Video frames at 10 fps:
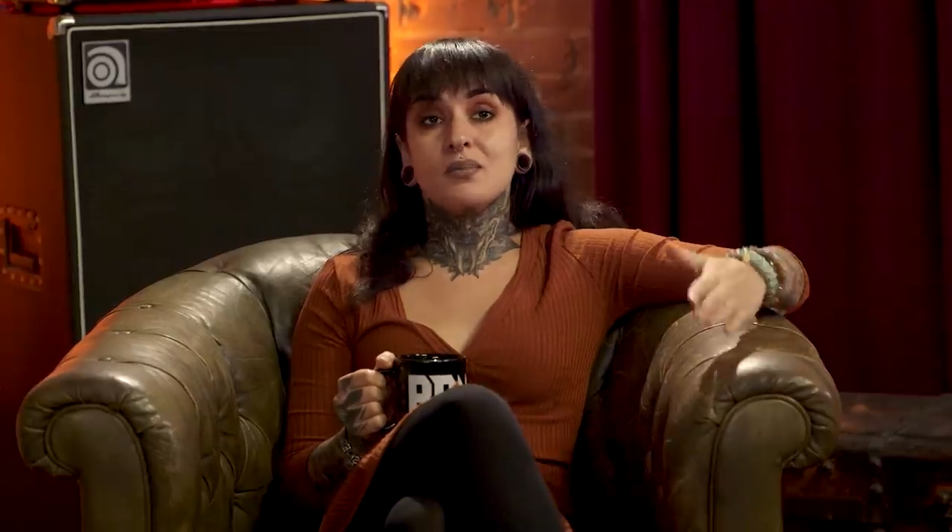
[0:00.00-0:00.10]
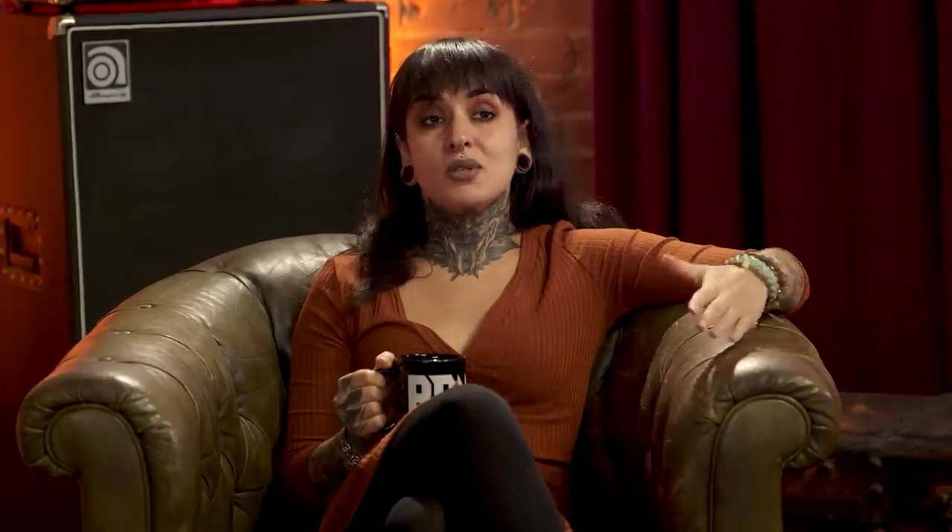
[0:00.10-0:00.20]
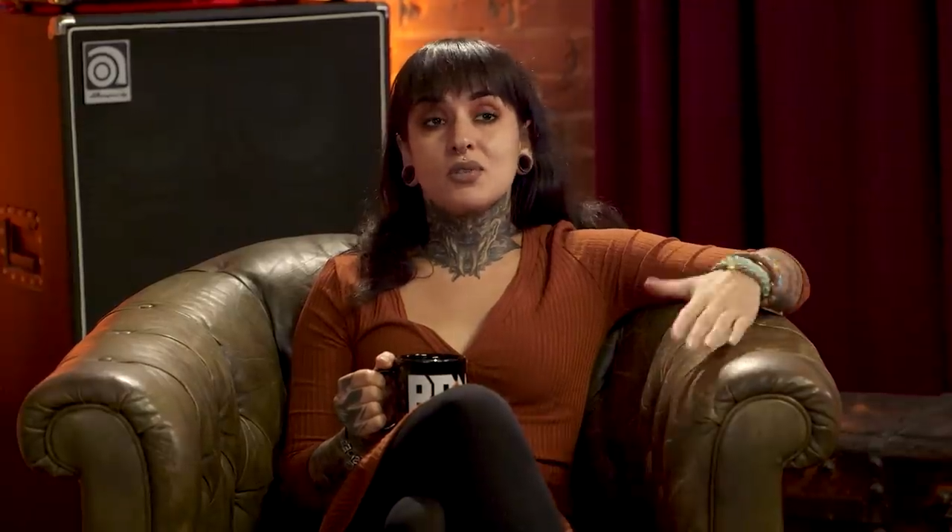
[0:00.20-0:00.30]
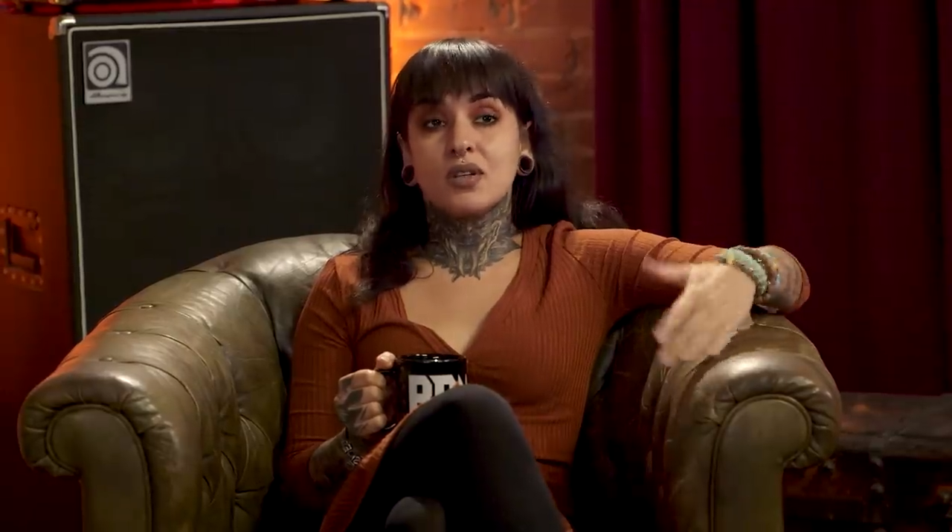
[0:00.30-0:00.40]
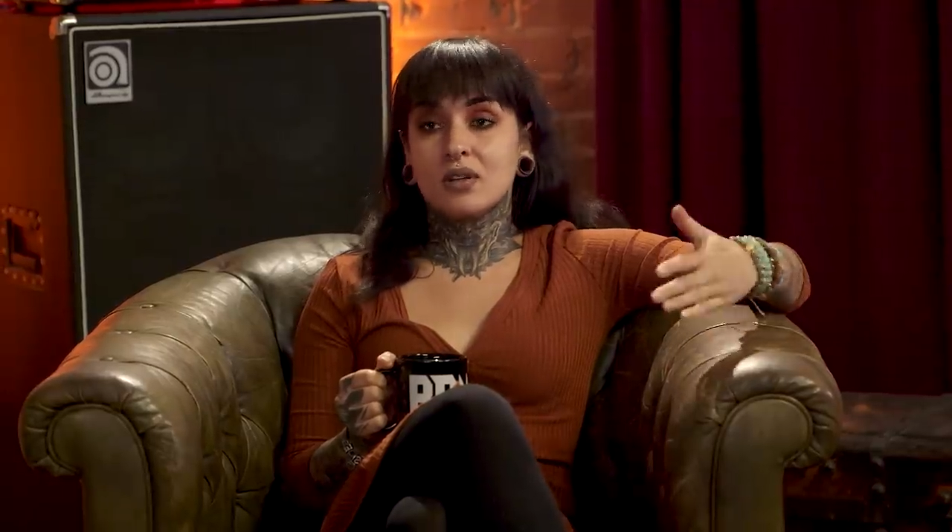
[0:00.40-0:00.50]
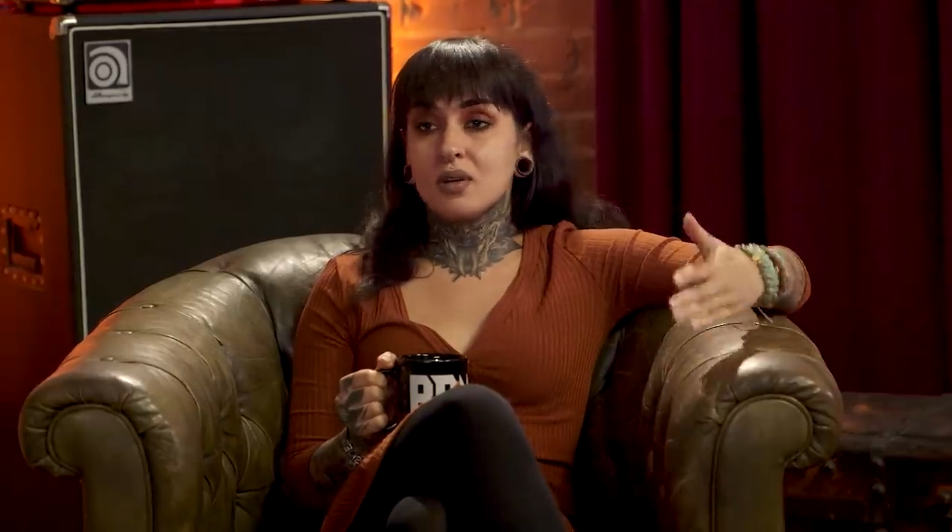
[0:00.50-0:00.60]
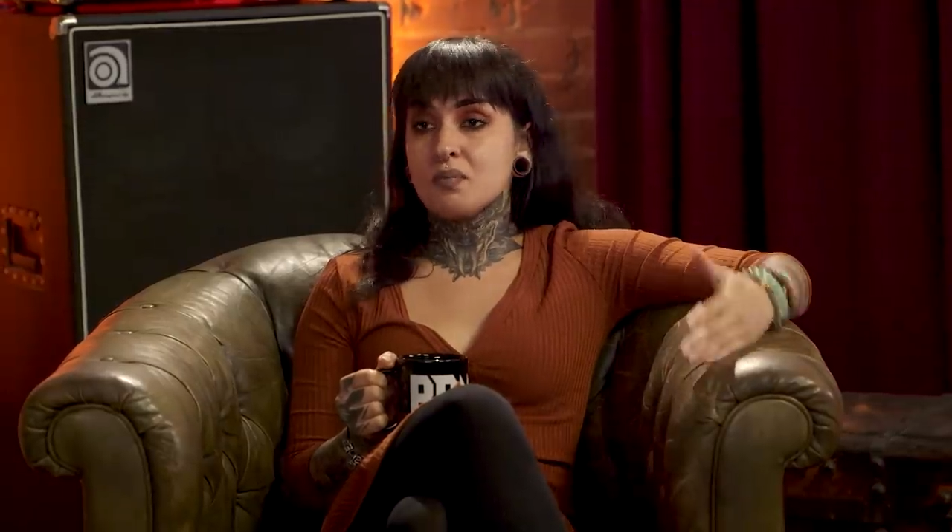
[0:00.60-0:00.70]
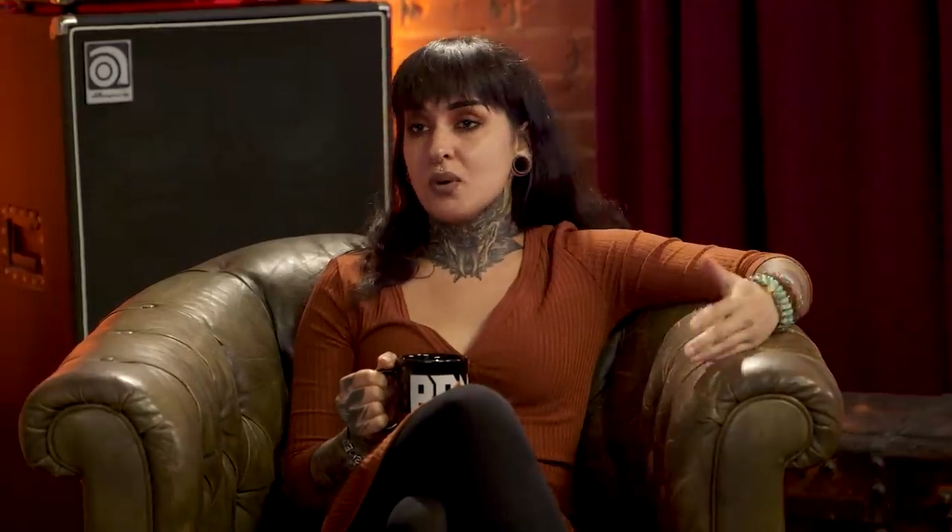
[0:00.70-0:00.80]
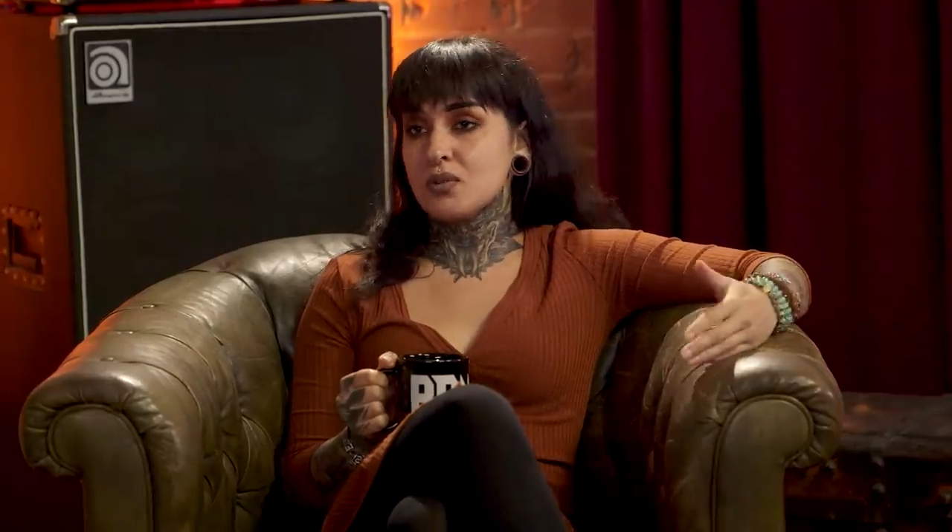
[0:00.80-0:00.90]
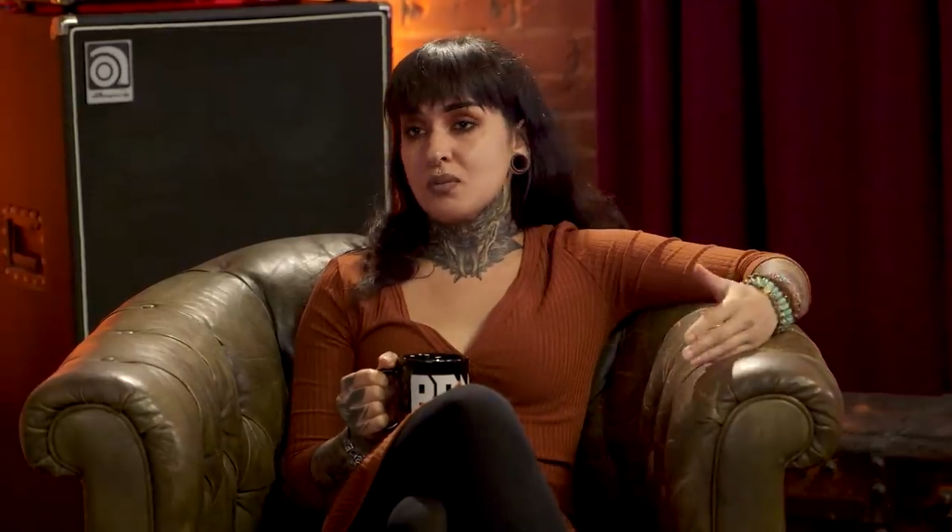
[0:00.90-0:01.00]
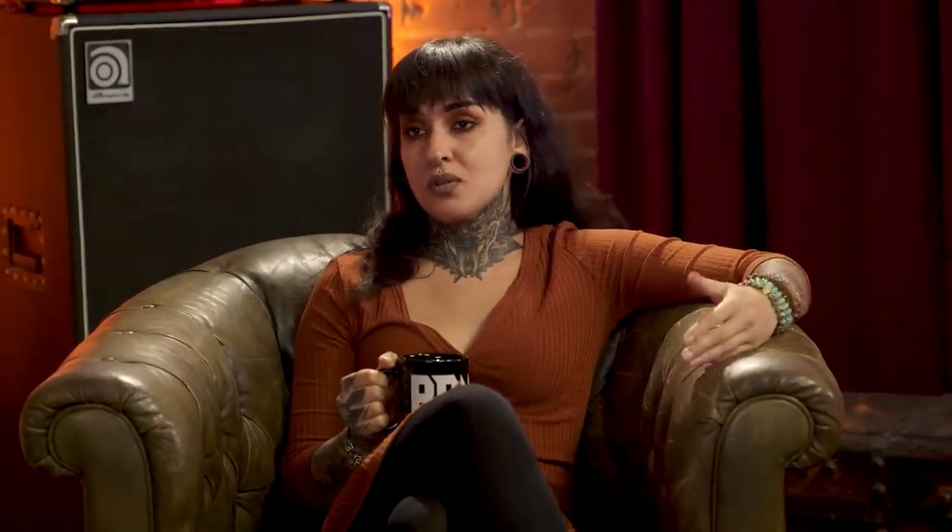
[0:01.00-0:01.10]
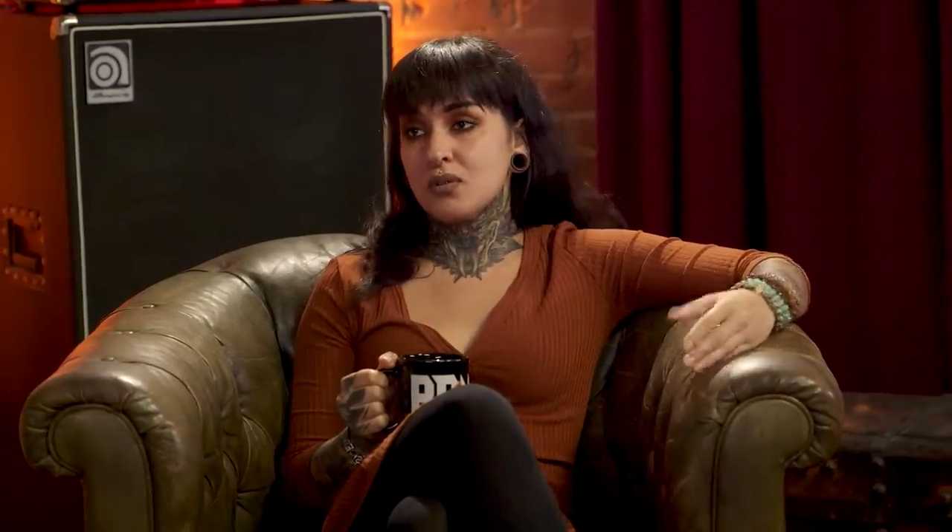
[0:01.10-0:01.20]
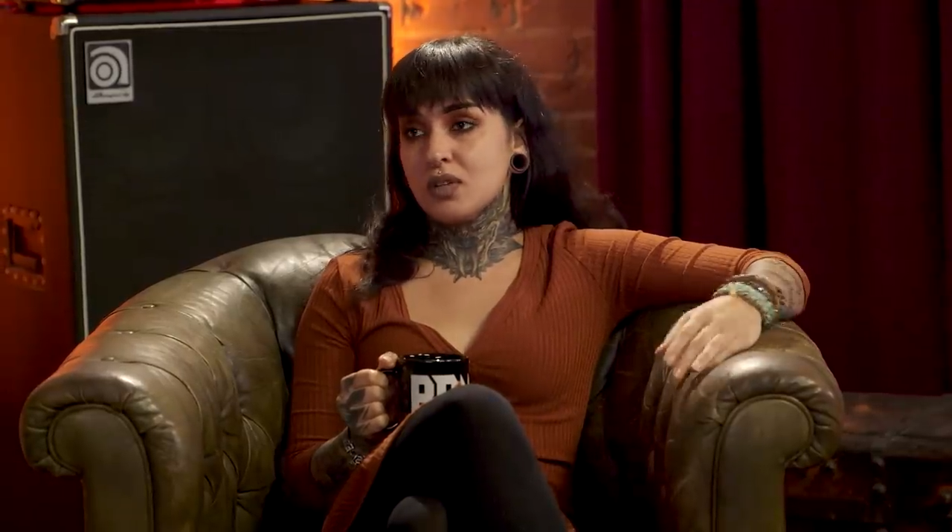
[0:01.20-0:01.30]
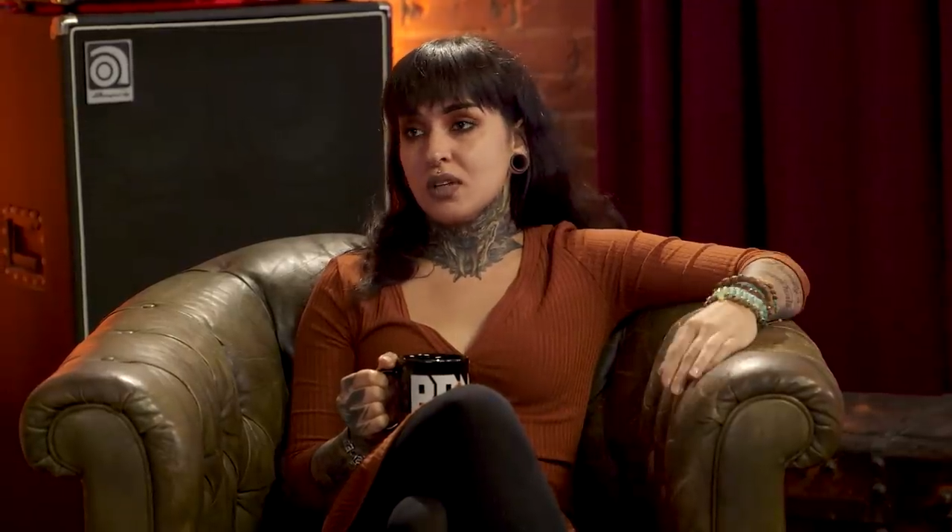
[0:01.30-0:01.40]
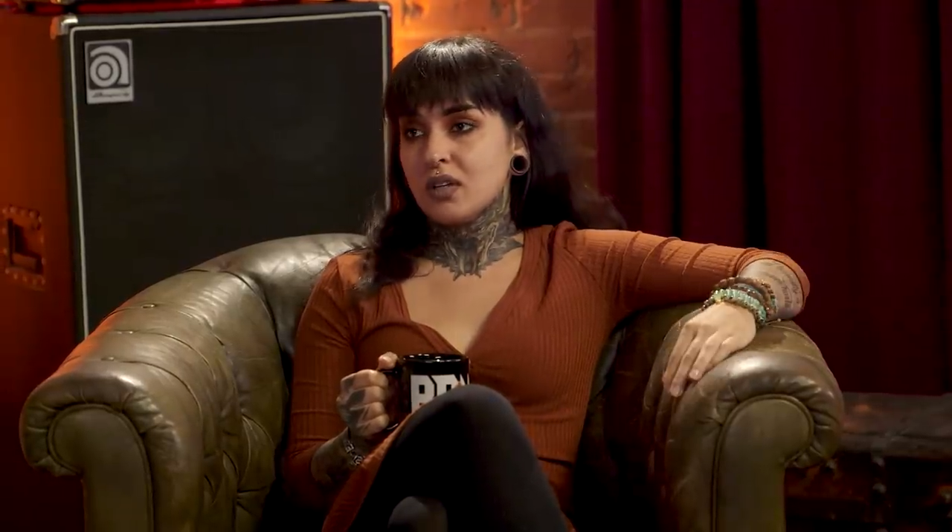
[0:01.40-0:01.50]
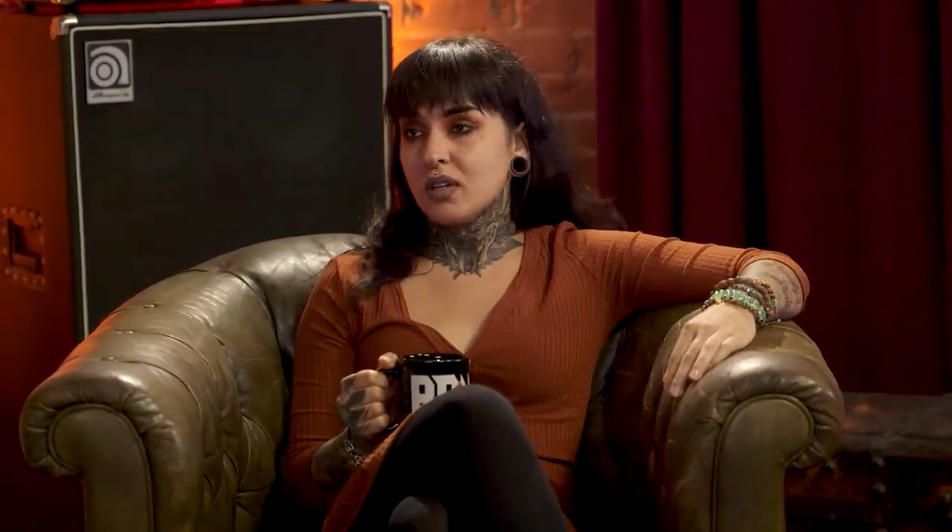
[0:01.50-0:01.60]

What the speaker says: music and composing music,